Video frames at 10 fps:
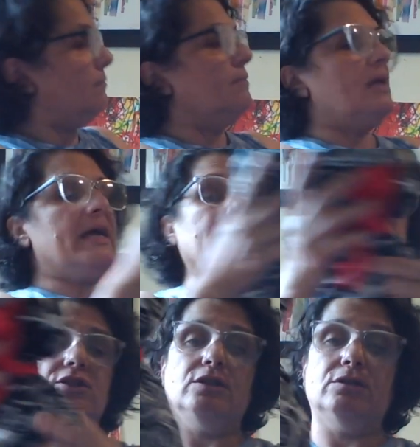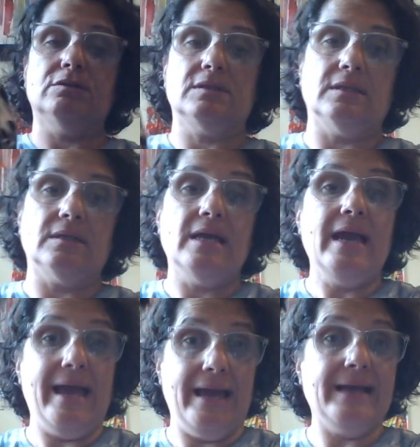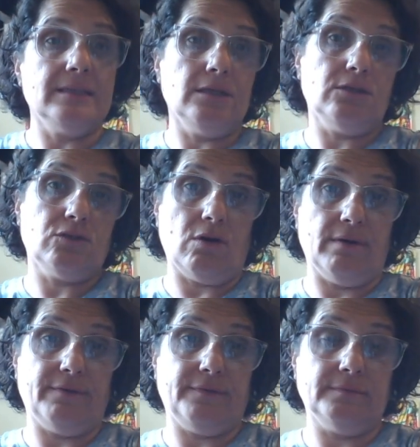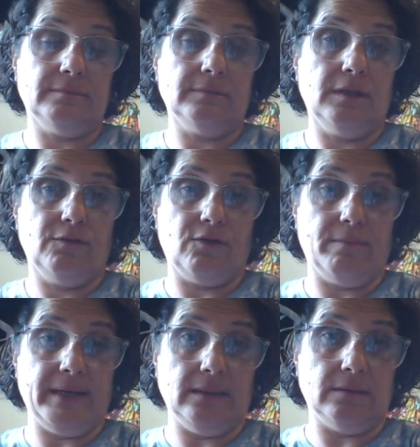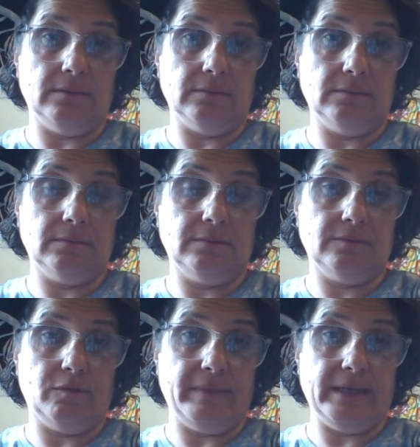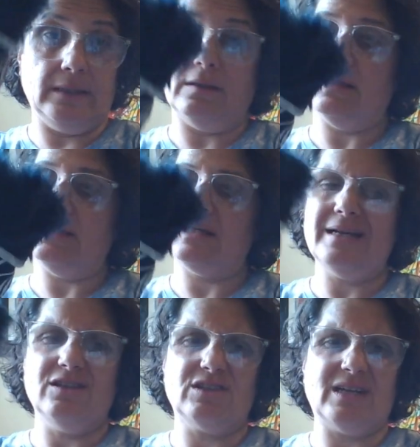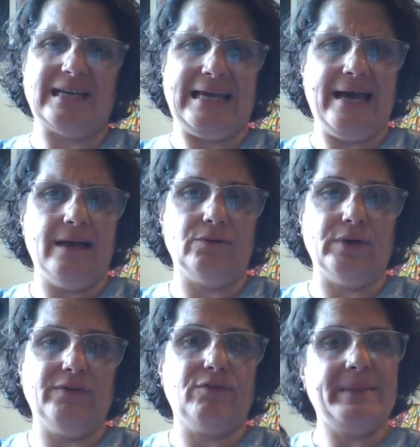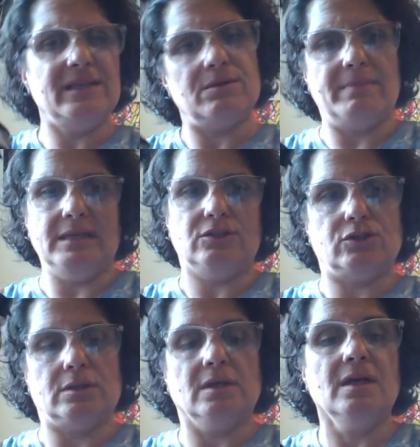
I actually used it as a little scarf for my little, it kind of looks like a cat, right? For my little monster.